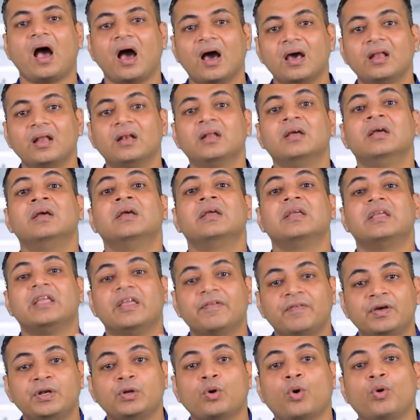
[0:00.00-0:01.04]
are
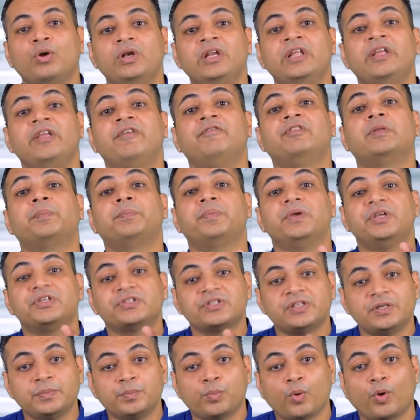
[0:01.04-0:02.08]
given only if the
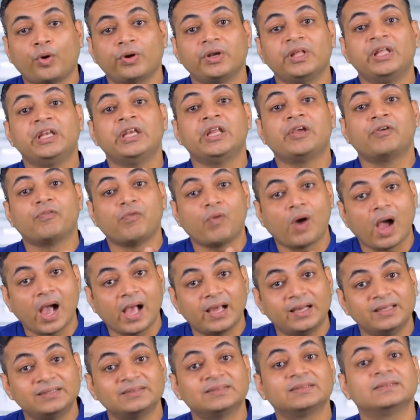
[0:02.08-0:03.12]
patient body
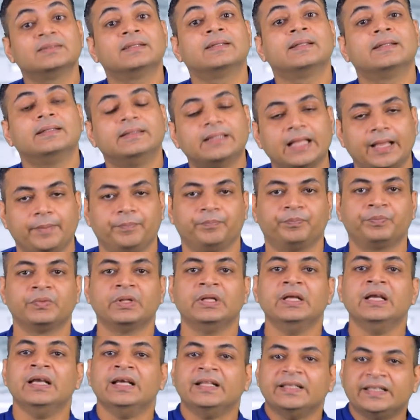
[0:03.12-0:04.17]
requires them.
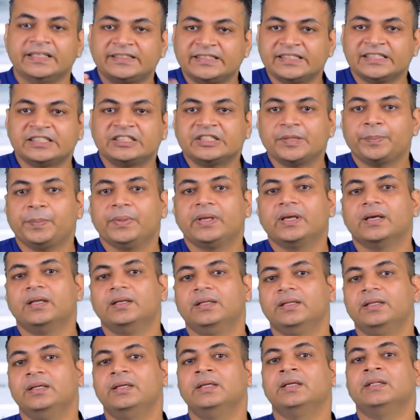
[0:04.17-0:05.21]
This is
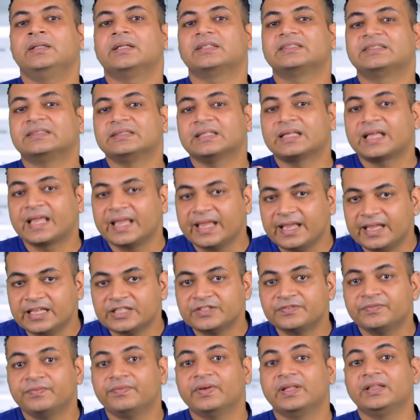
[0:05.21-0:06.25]
typically the
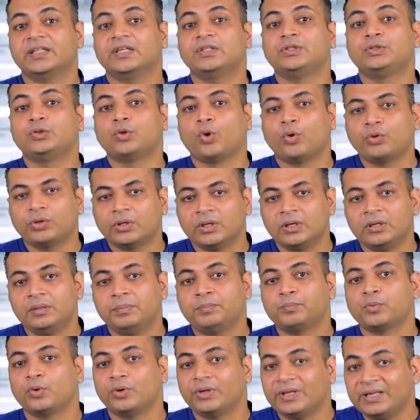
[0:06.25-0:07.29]
case when the total
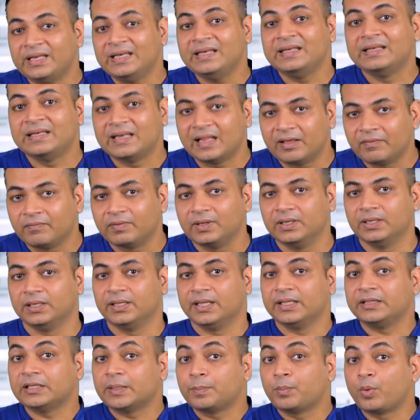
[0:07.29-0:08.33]
protein level
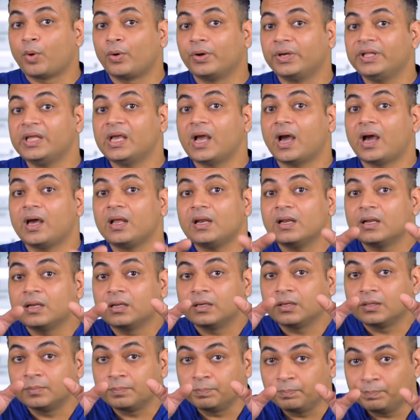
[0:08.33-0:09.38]
in the body are
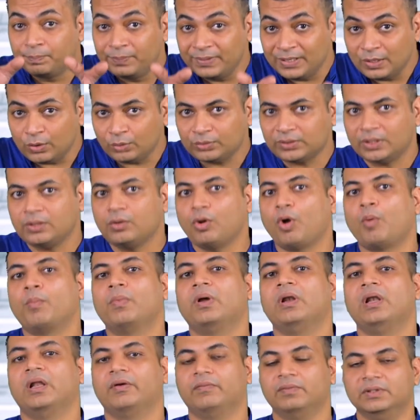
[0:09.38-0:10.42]
below the
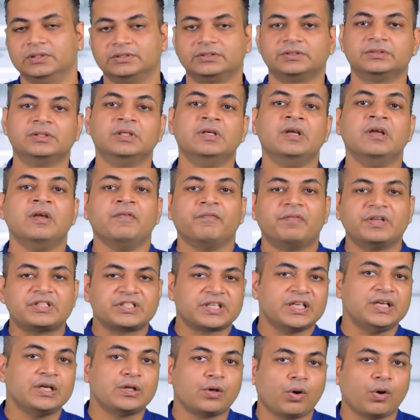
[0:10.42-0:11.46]
normal levels, which can